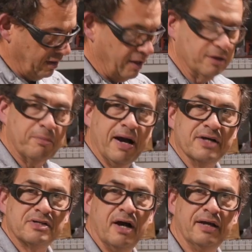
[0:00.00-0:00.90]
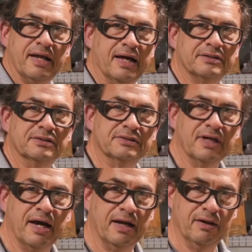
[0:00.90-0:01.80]
All the brass contacts
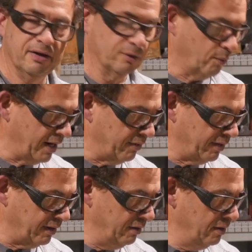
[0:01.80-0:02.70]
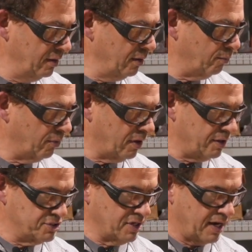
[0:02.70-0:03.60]
inside and the wiring were
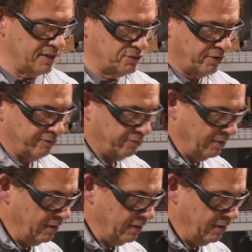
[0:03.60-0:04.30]
all shot. So